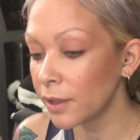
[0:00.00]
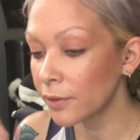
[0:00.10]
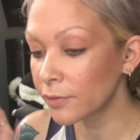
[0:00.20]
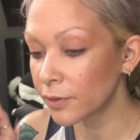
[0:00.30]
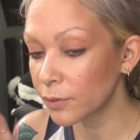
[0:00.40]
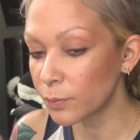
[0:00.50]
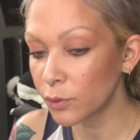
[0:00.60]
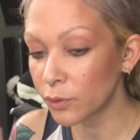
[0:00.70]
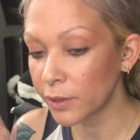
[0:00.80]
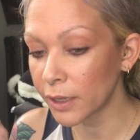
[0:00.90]
is going to
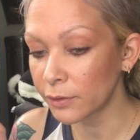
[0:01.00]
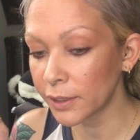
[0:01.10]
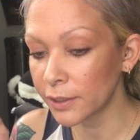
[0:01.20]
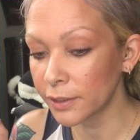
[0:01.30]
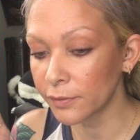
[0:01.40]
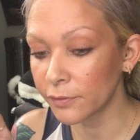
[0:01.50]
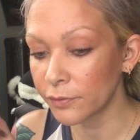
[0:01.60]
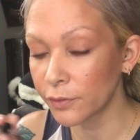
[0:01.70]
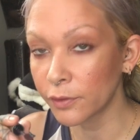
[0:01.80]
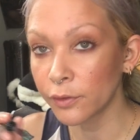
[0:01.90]
pull out any
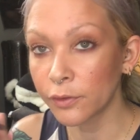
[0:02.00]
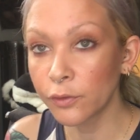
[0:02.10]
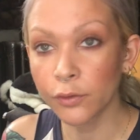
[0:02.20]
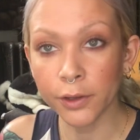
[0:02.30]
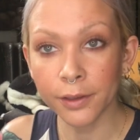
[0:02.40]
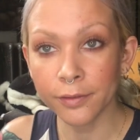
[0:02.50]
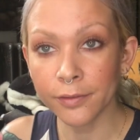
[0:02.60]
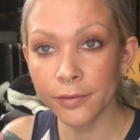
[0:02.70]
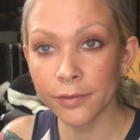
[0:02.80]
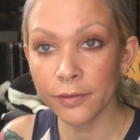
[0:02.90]
of the
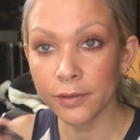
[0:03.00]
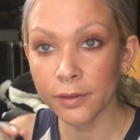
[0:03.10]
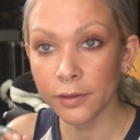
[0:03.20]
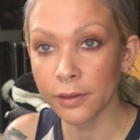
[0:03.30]
greens